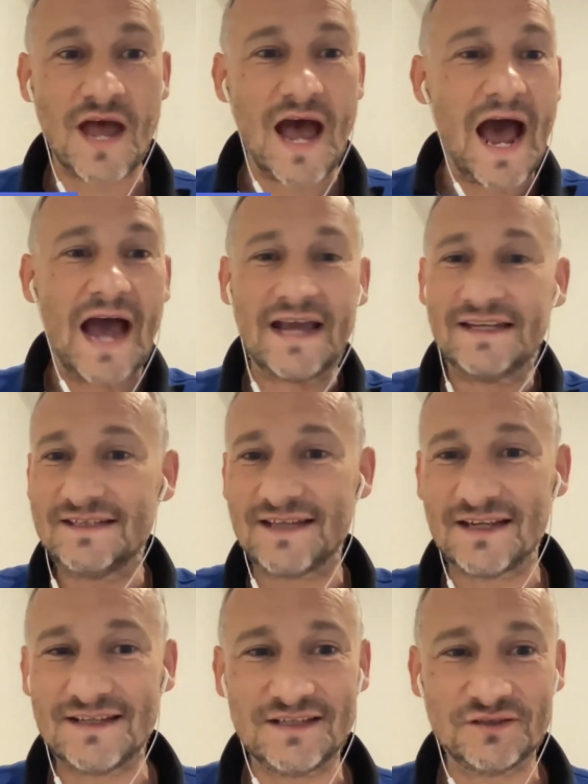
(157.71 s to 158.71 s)
I
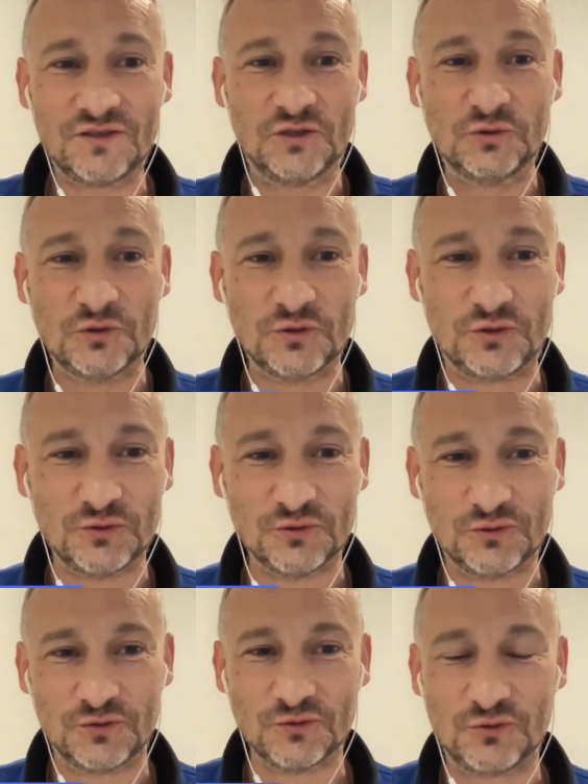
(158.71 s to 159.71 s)
decided to
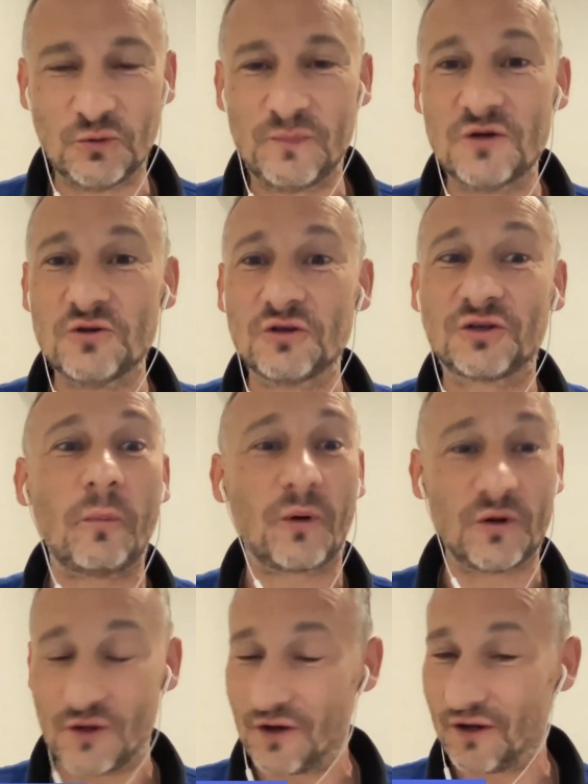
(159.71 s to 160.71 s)
be an
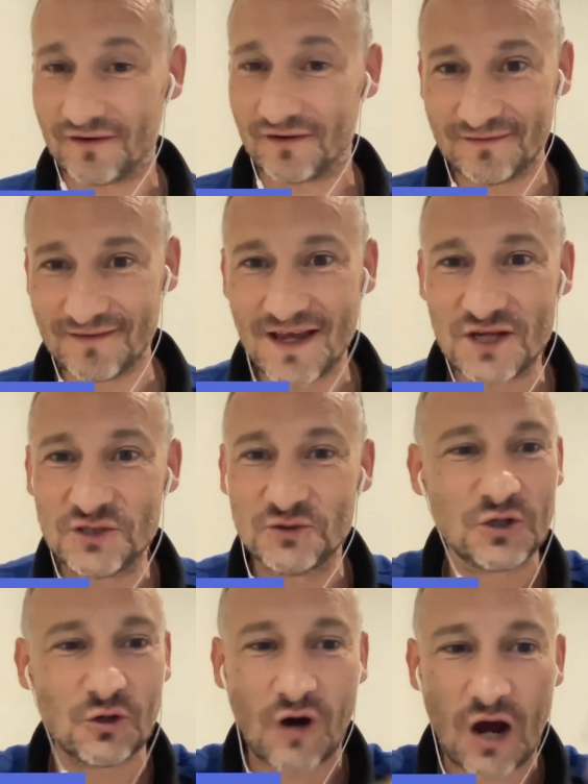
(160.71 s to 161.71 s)
entrepreneur, to
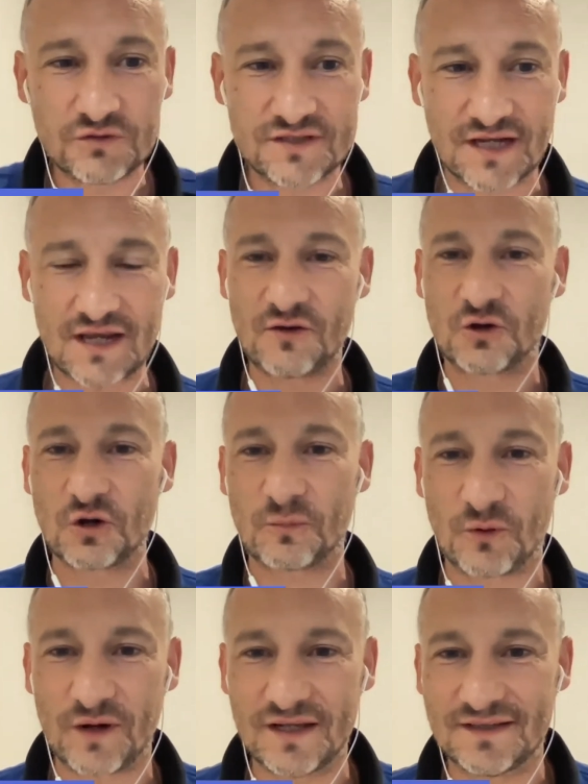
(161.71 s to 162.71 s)
go outside the
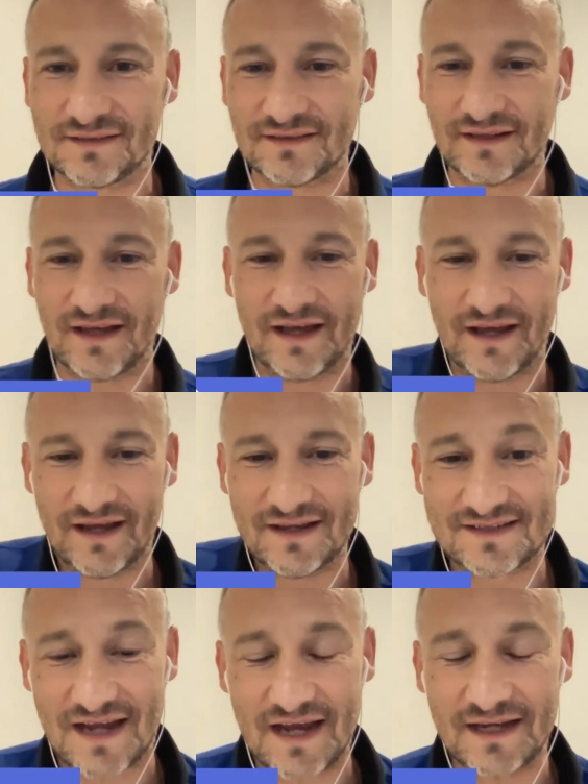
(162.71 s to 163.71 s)
corporate
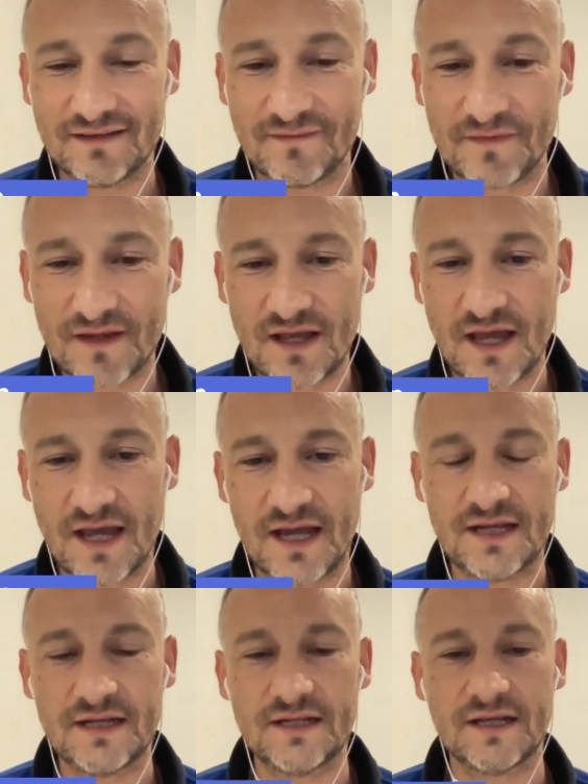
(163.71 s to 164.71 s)
side.
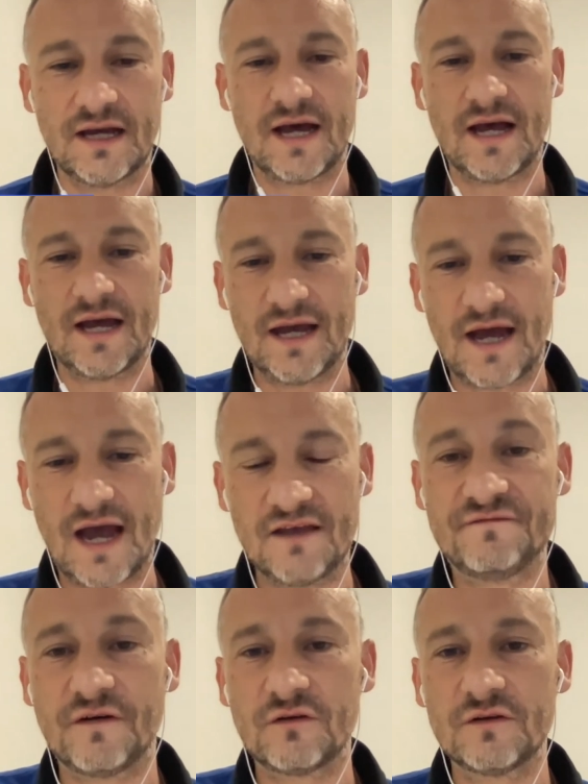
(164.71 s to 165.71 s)
And I
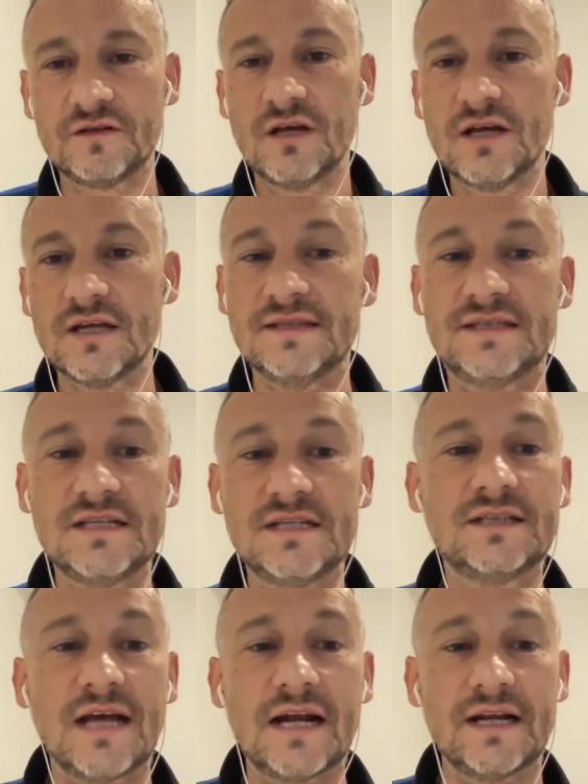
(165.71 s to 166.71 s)
found
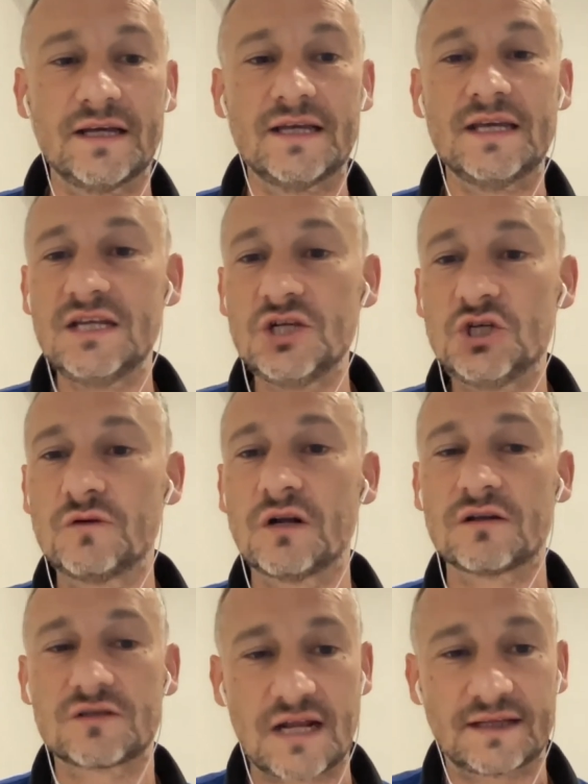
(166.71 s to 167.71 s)
Digital
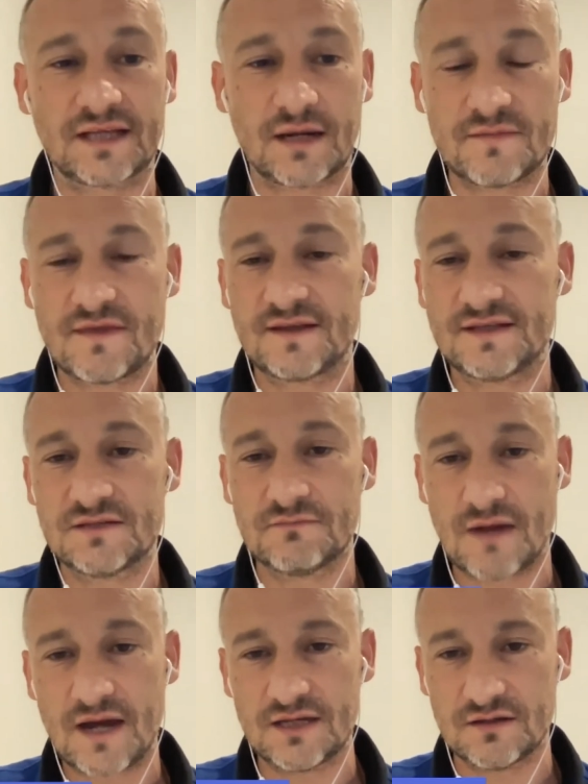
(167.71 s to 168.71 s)
Insurance LatAm, that is
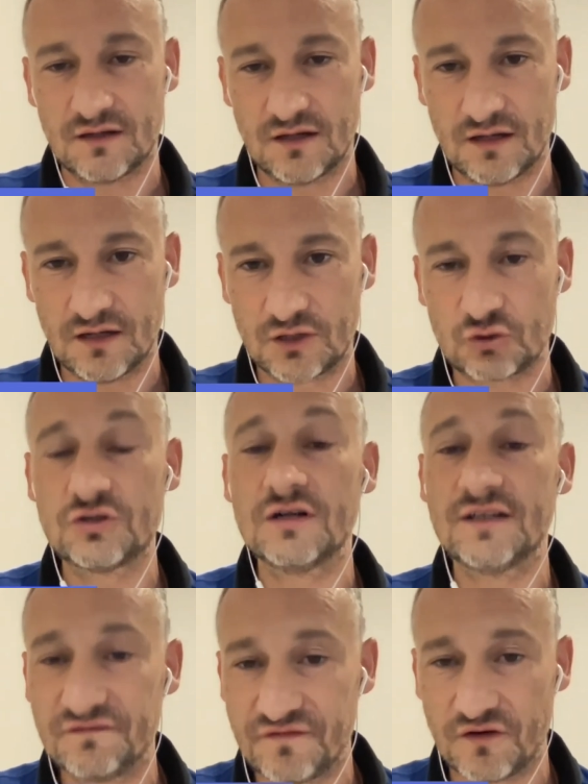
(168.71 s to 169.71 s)
my
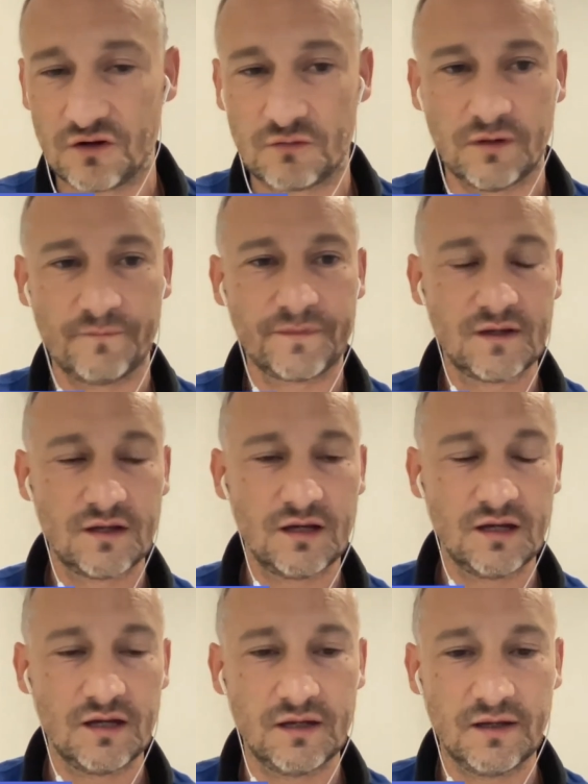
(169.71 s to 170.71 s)
consulting firm.
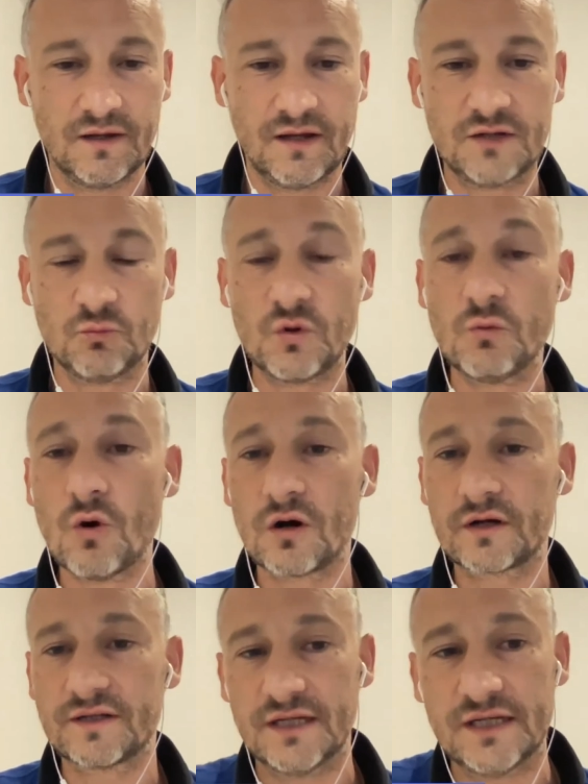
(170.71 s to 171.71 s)
And we
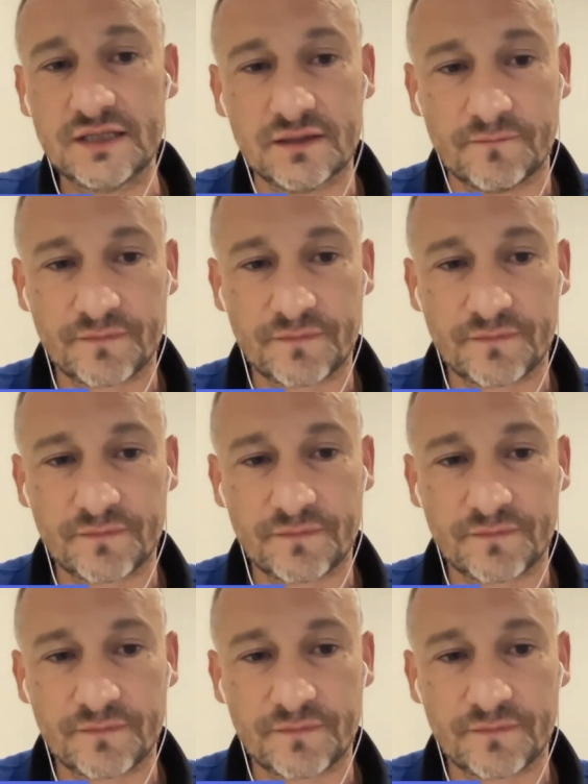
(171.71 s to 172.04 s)
worked in